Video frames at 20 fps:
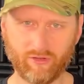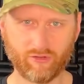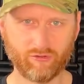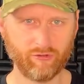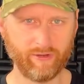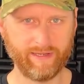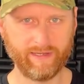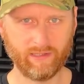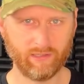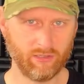
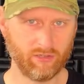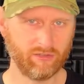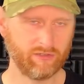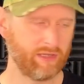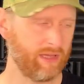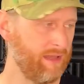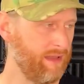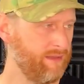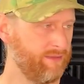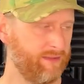green
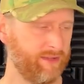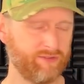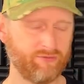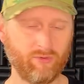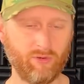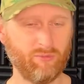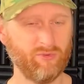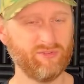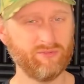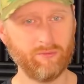gunk. This
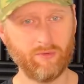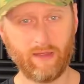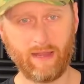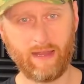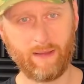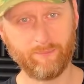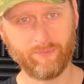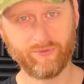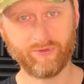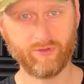one was
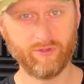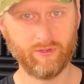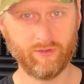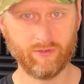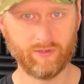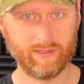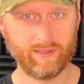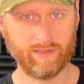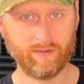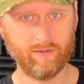
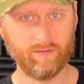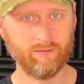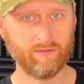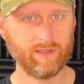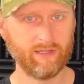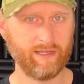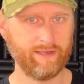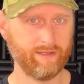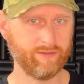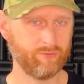absolutely
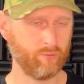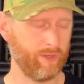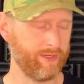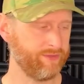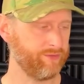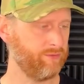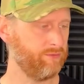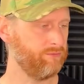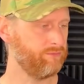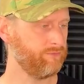clean as a
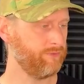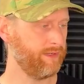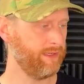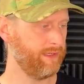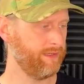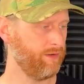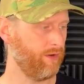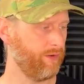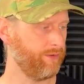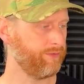whistle,
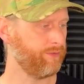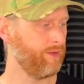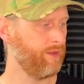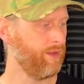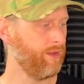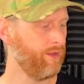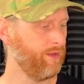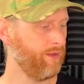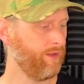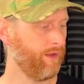really nice.
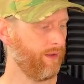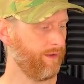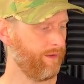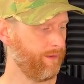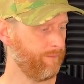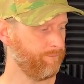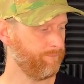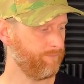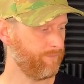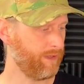
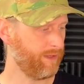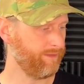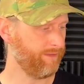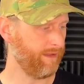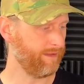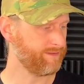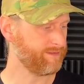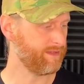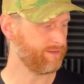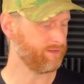And
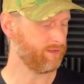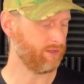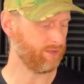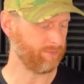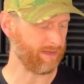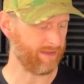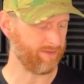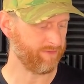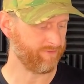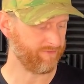that says a lot about the